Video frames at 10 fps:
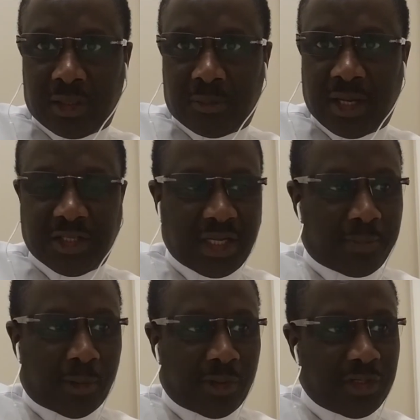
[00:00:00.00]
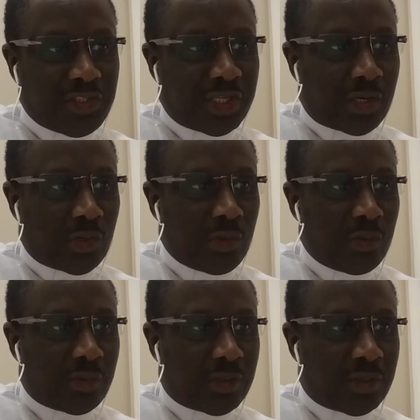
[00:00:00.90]
My dear brother
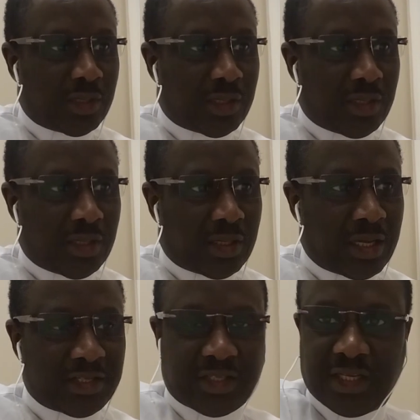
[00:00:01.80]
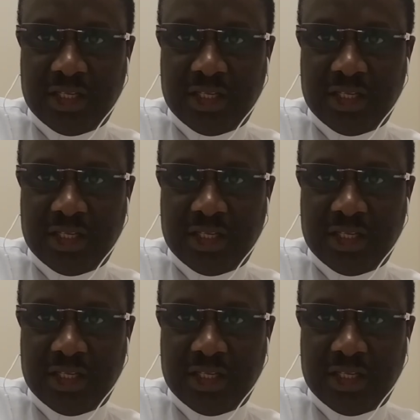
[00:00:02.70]
Cherno has